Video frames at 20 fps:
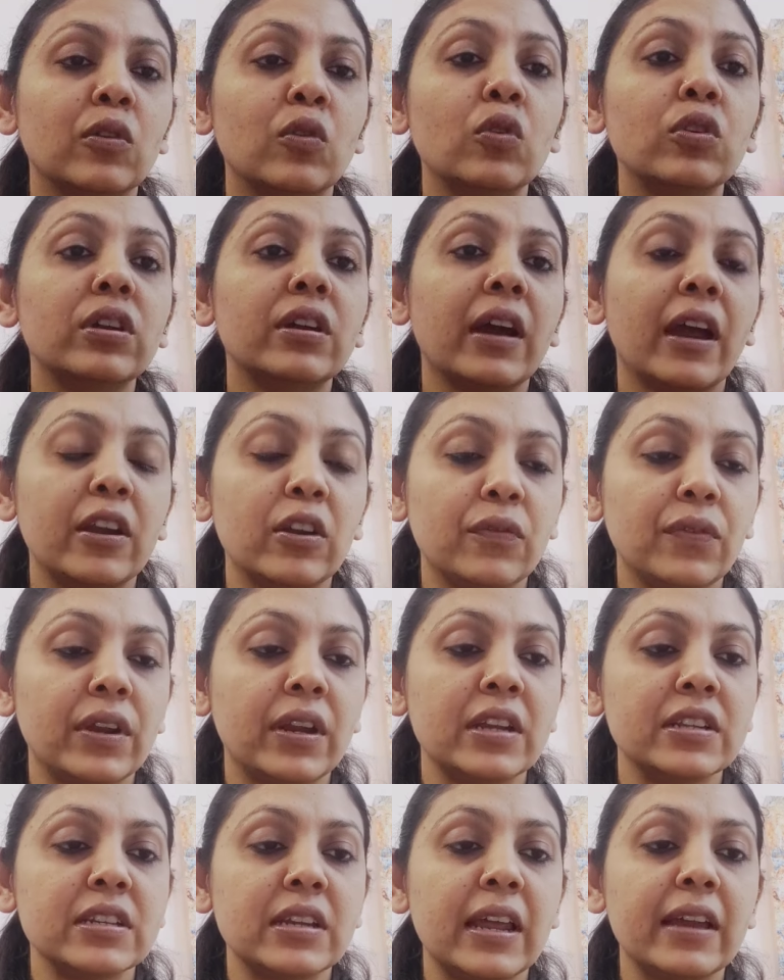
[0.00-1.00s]
good kind of
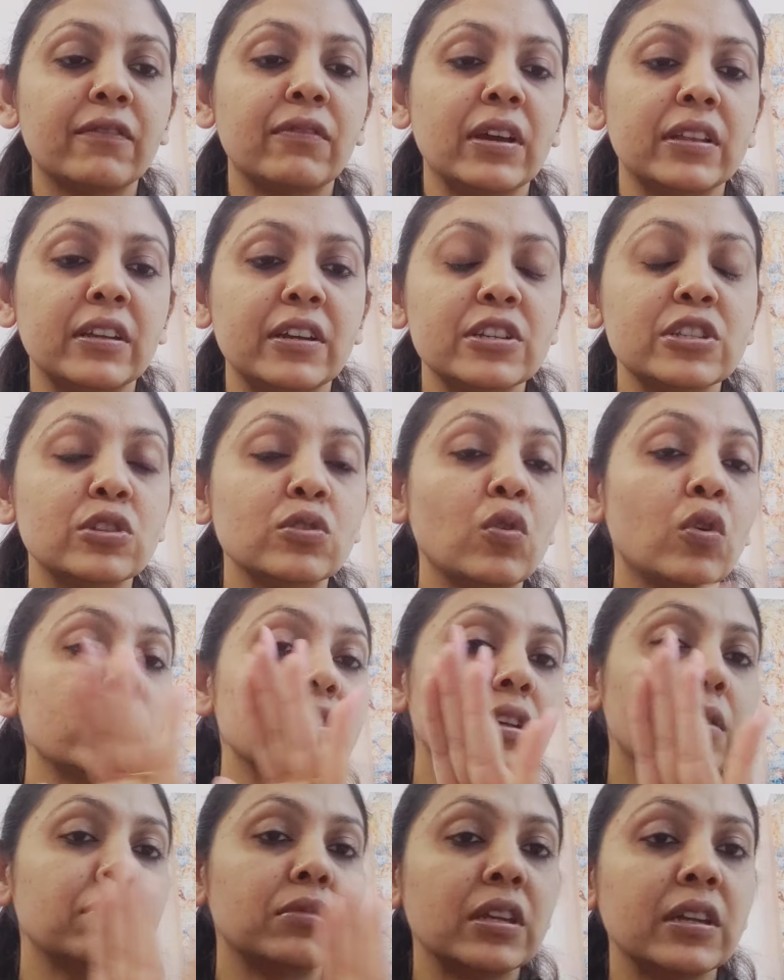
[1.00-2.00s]
energy, like whether it's you or
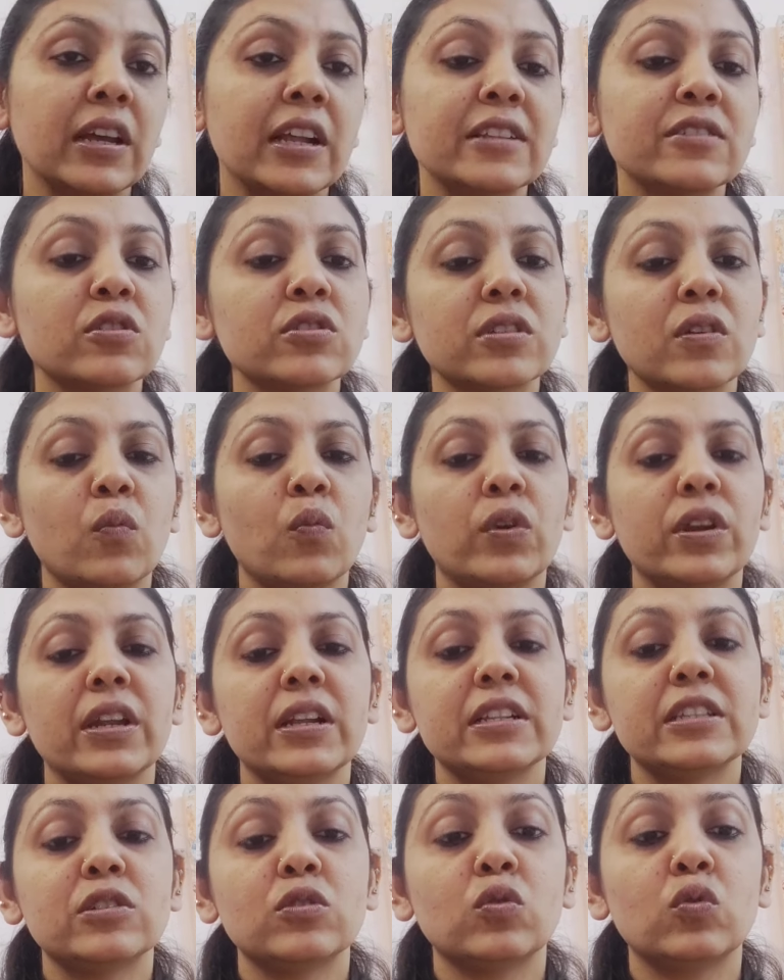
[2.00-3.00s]
something else or someone
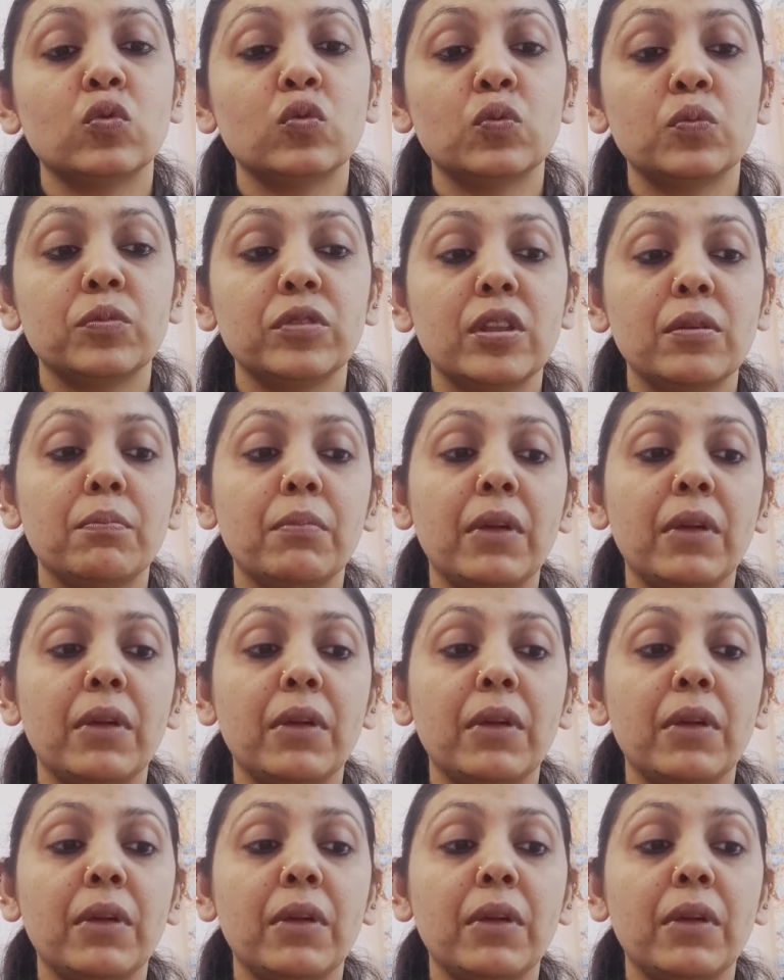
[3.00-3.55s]
else. So they